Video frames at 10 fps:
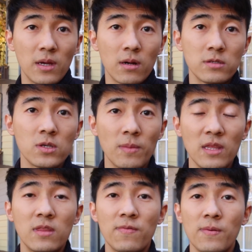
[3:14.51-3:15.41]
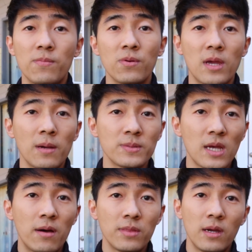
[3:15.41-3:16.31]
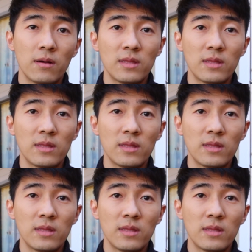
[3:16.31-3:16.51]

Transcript: There are so many different bootcamps out there